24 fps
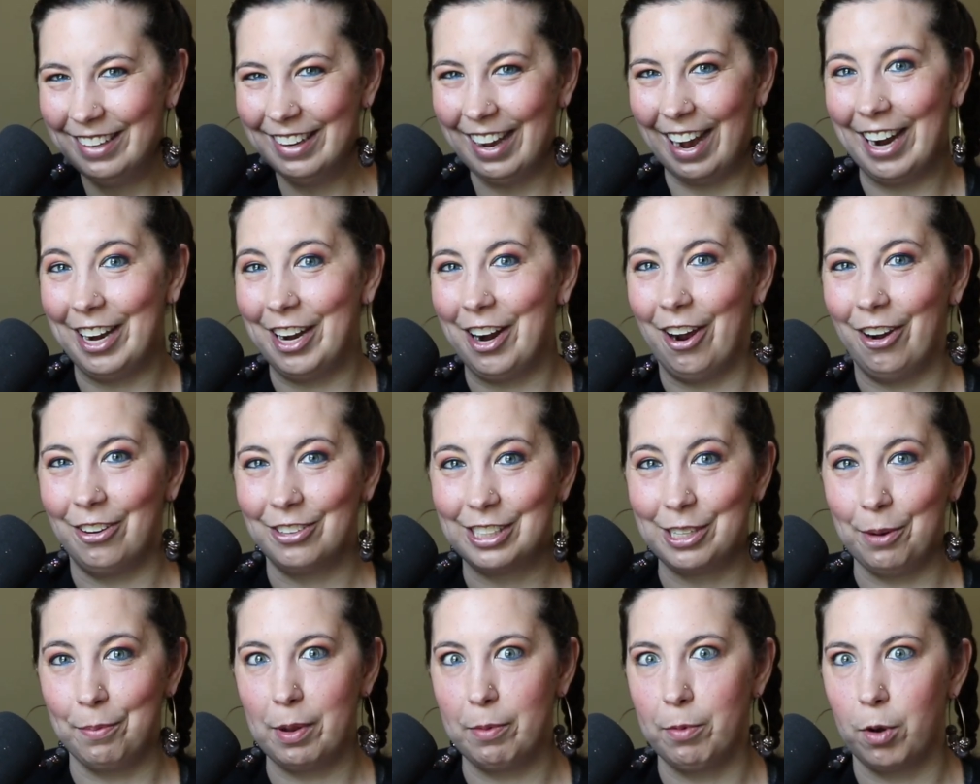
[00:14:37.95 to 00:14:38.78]
I know
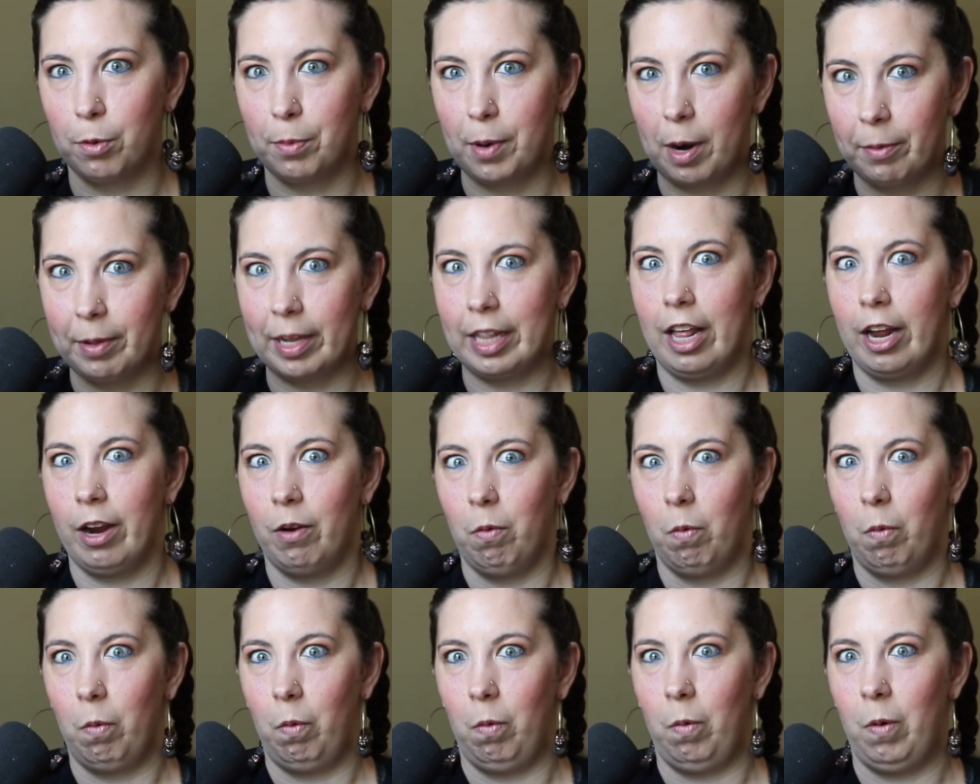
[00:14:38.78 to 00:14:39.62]
some people are probably like,
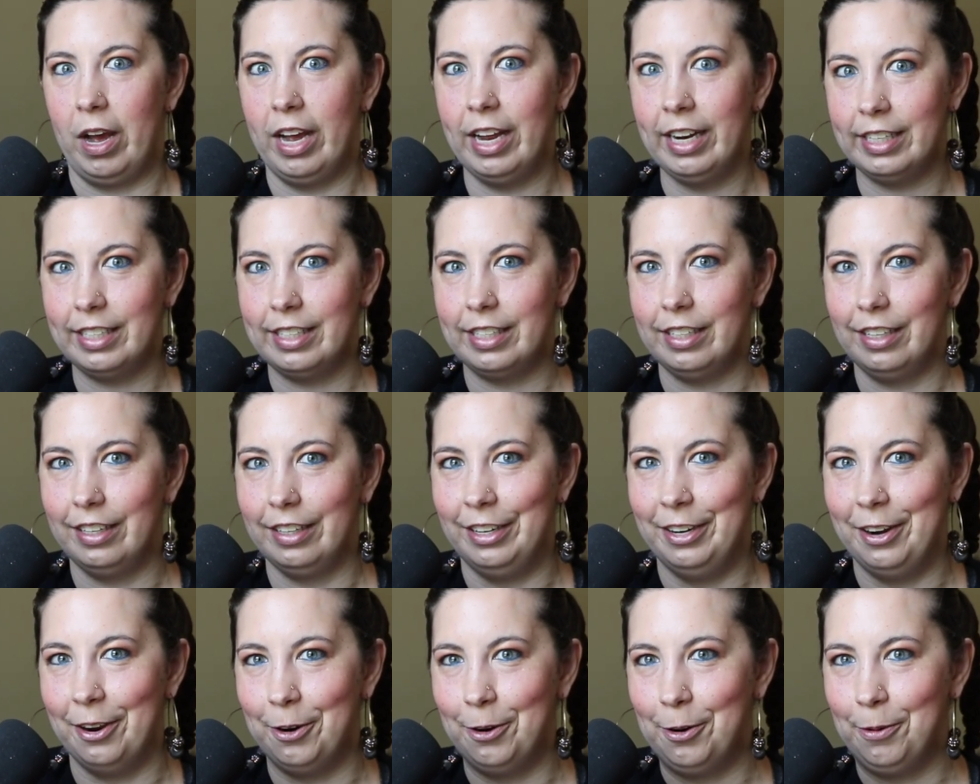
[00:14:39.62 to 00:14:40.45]
what?
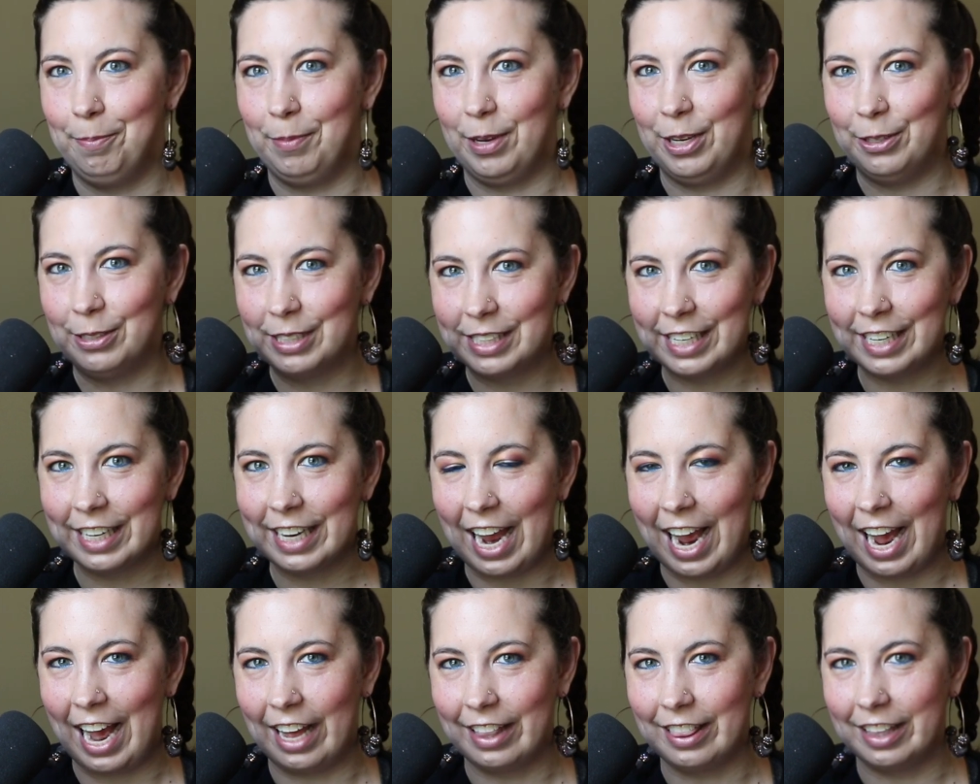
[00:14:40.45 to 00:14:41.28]
No music
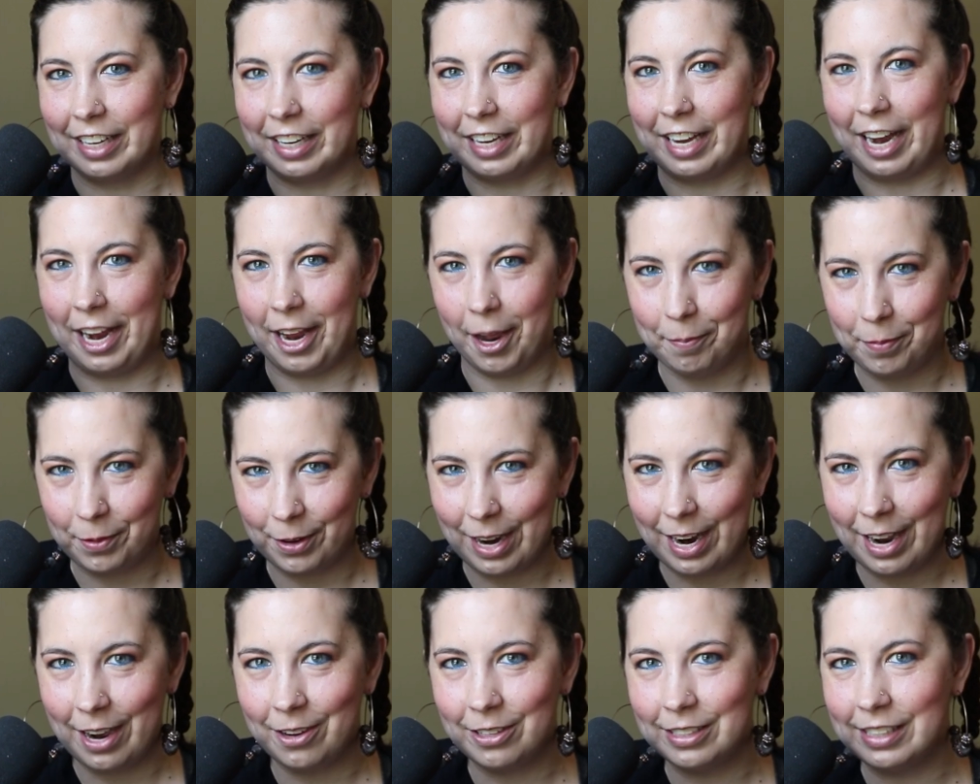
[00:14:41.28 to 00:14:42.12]
at the
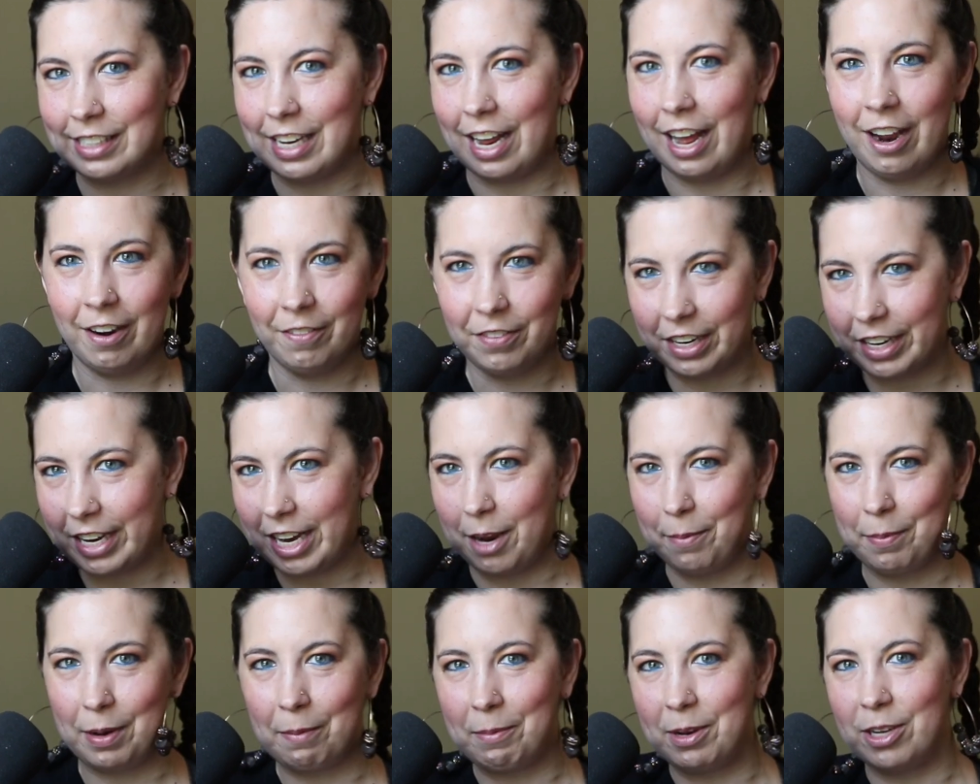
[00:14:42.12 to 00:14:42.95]
campgrounds? Every
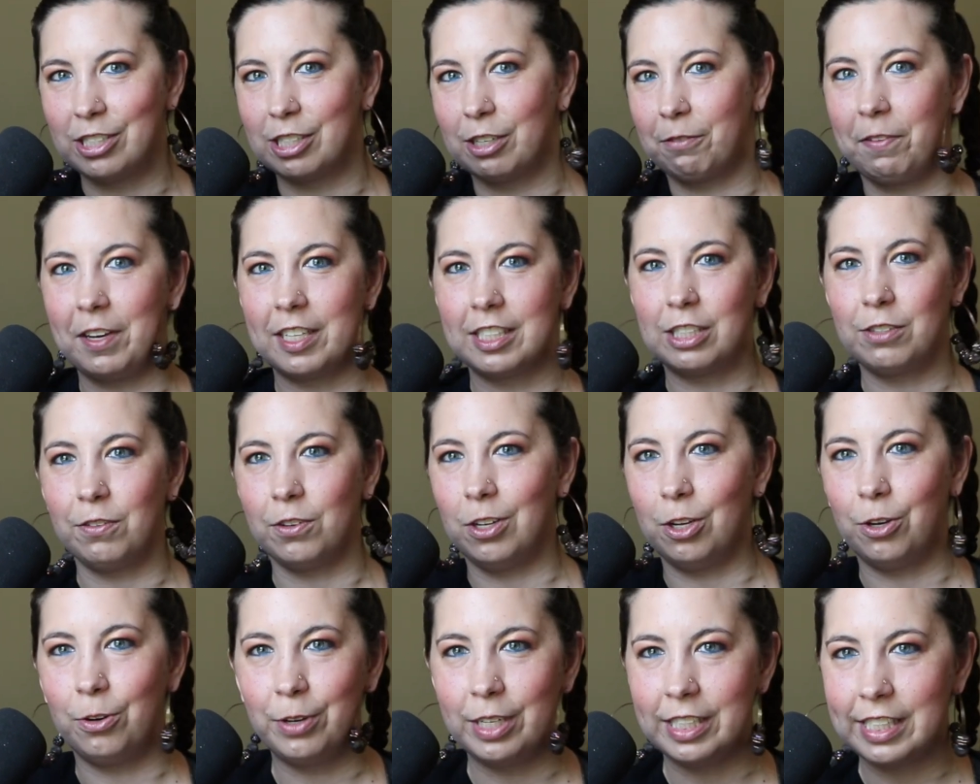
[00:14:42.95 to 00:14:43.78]
camping music festival
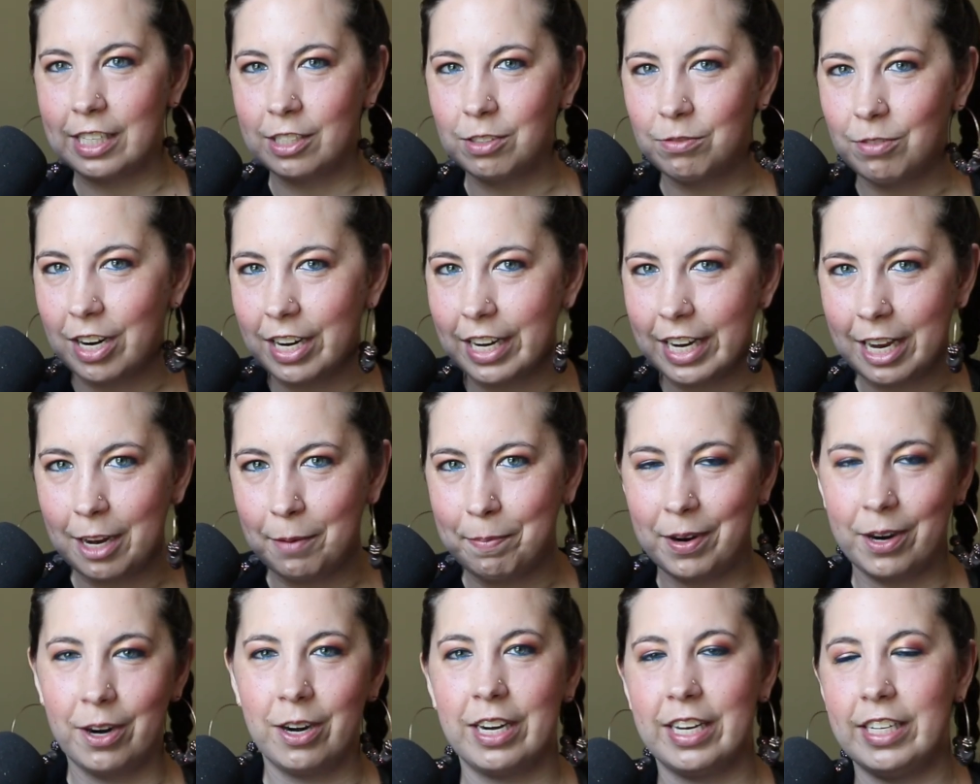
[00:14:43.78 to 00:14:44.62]
always has Renegade
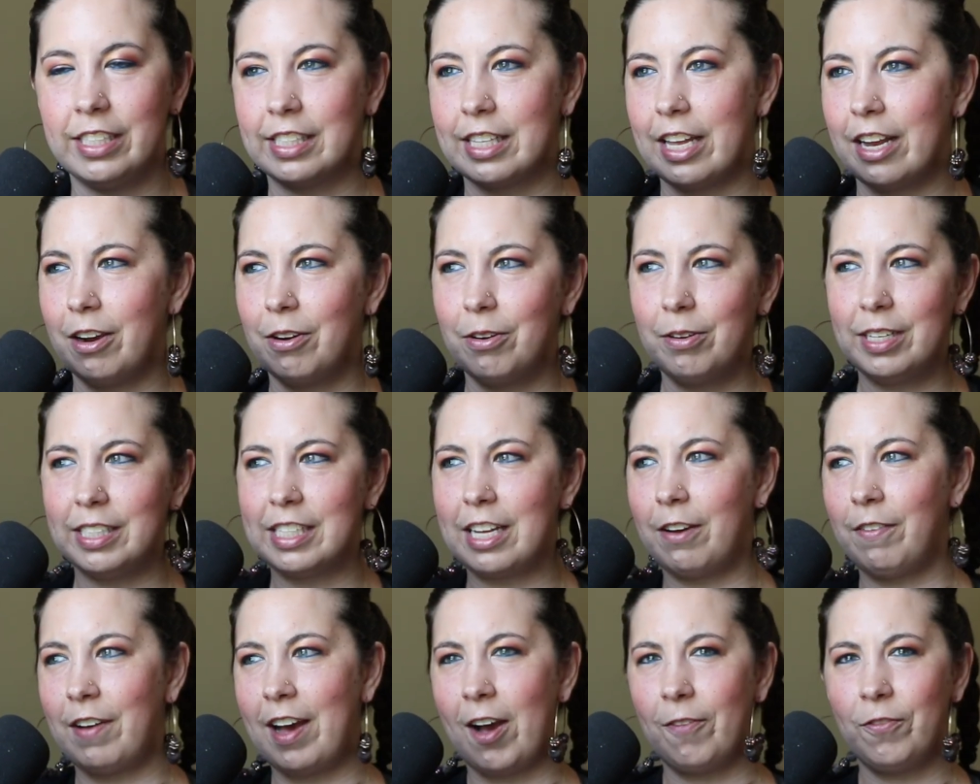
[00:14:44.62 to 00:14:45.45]
parties. They always
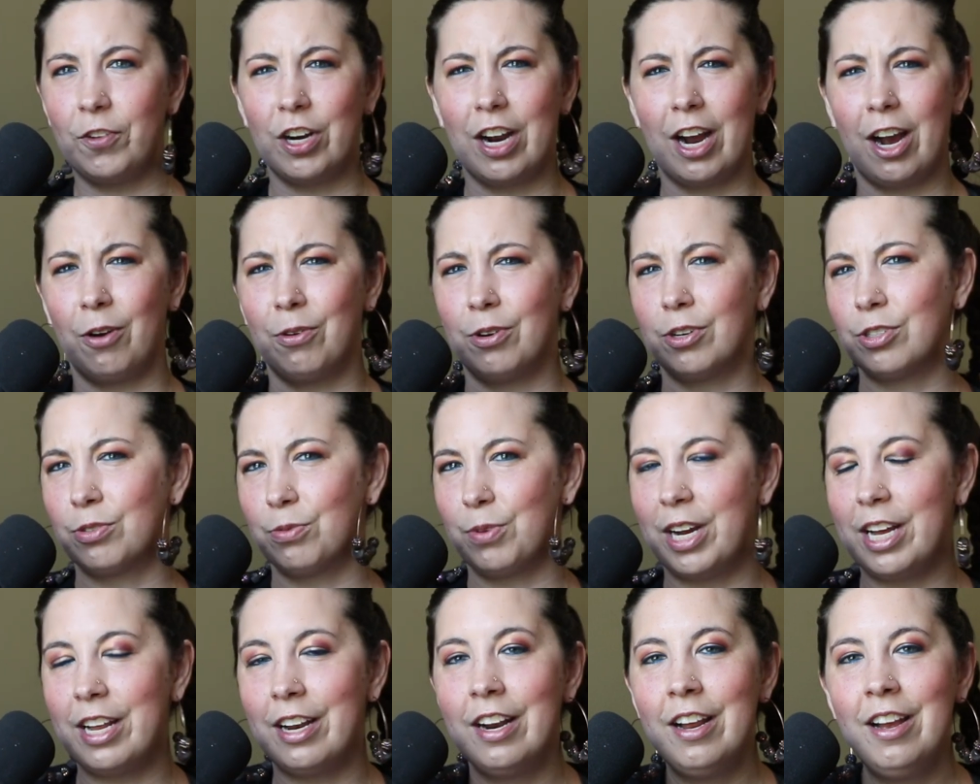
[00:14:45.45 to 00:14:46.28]
have after hours.
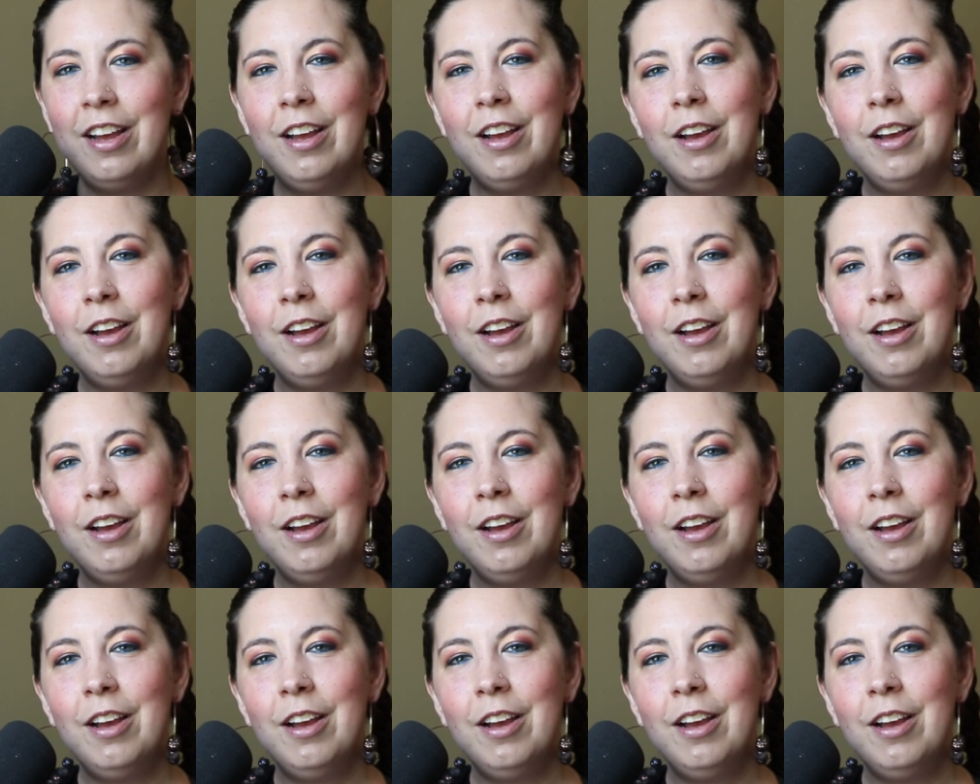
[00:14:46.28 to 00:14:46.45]
What?